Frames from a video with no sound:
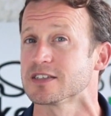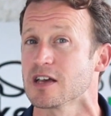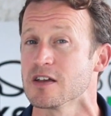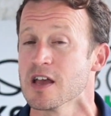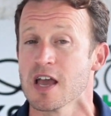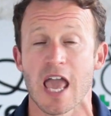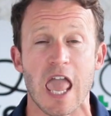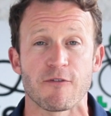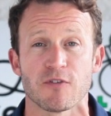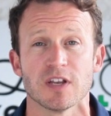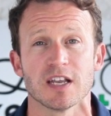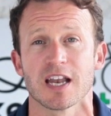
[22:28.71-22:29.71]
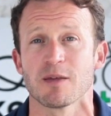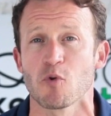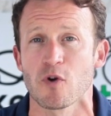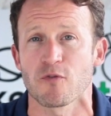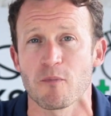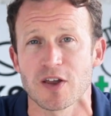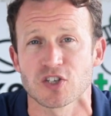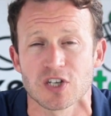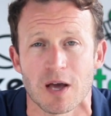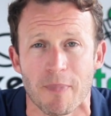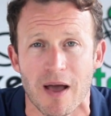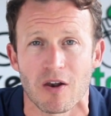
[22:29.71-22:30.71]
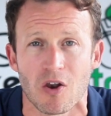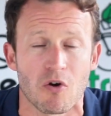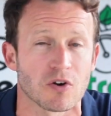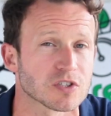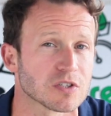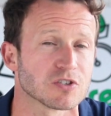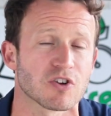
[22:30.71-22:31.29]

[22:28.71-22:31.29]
So if you need any more information about locks,